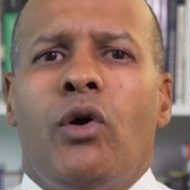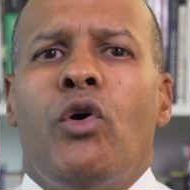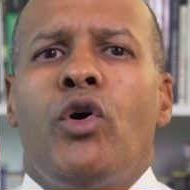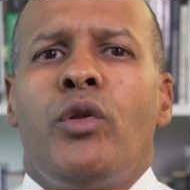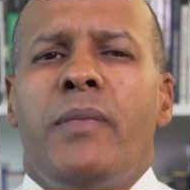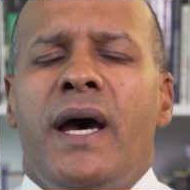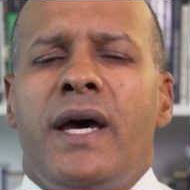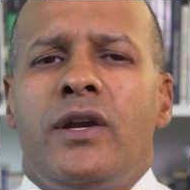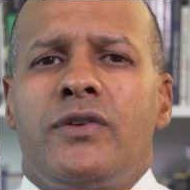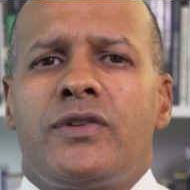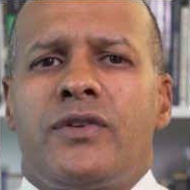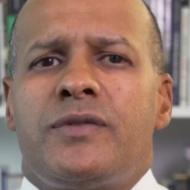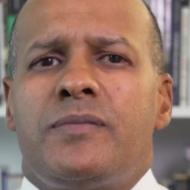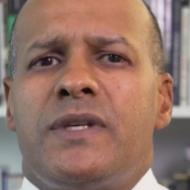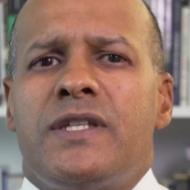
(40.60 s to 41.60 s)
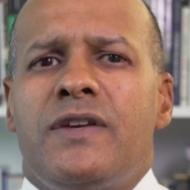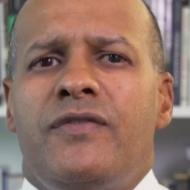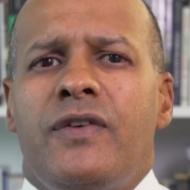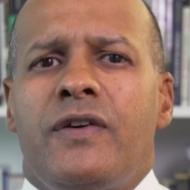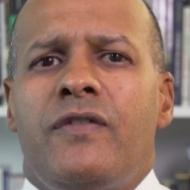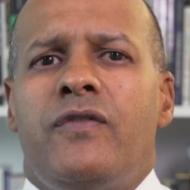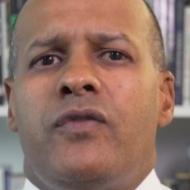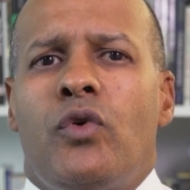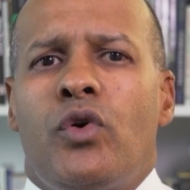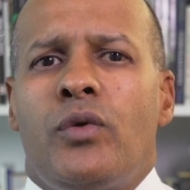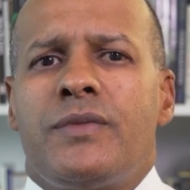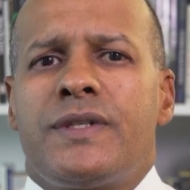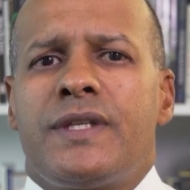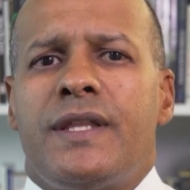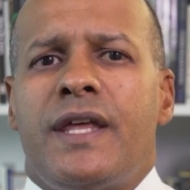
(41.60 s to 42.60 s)
all manners of specific
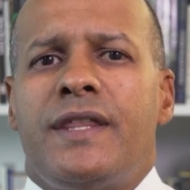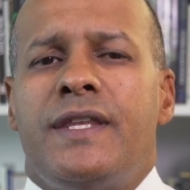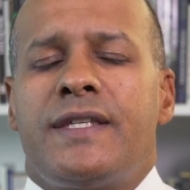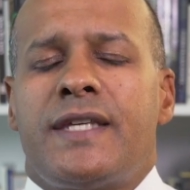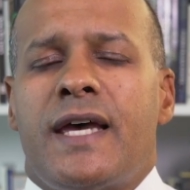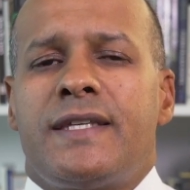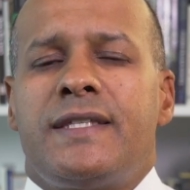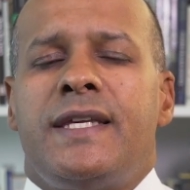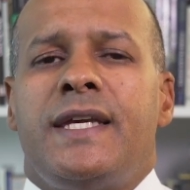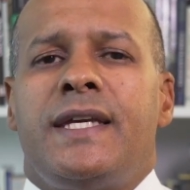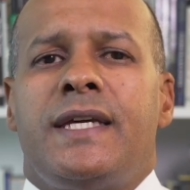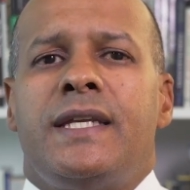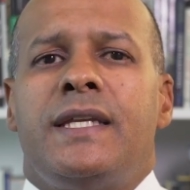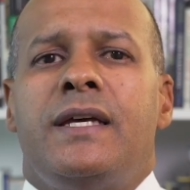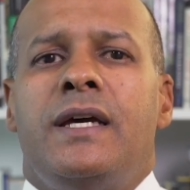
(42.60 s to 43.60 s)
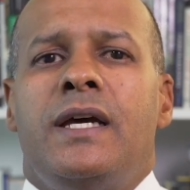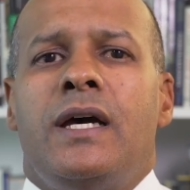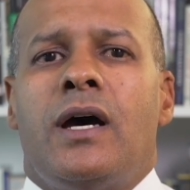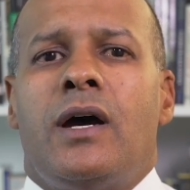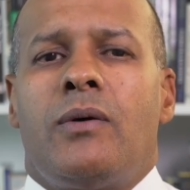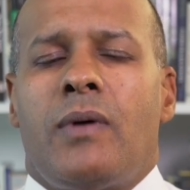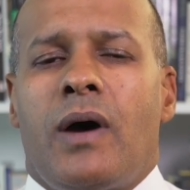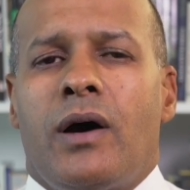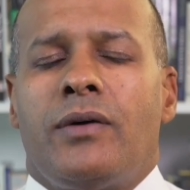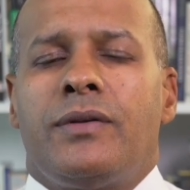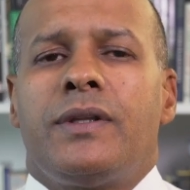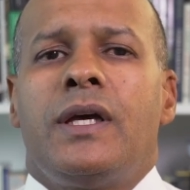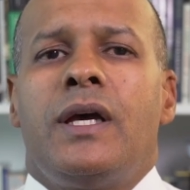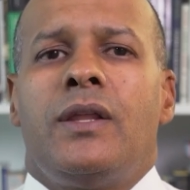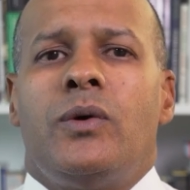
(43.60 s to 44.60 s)
forms that this has taken
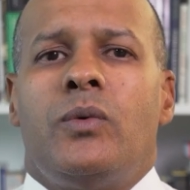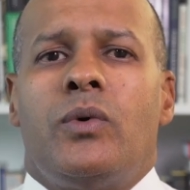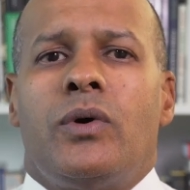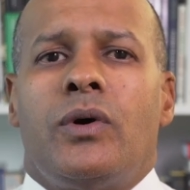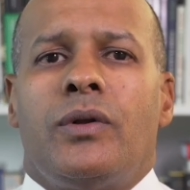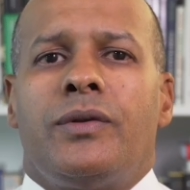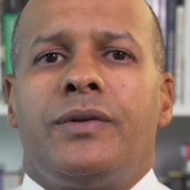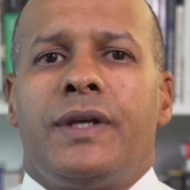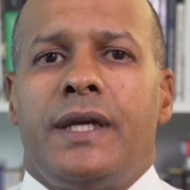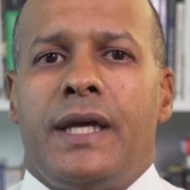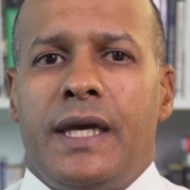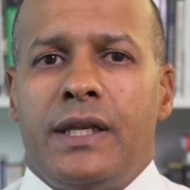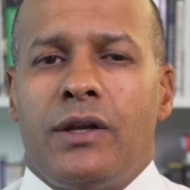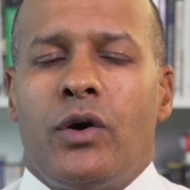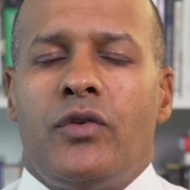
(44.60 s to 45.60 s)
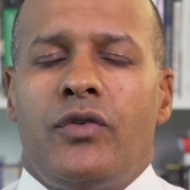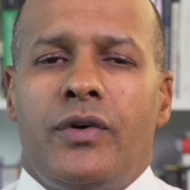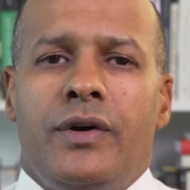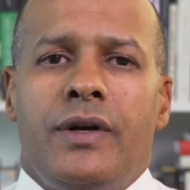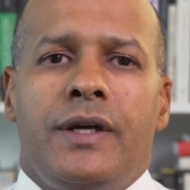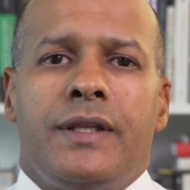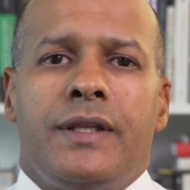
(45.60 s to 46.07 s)
around the world and over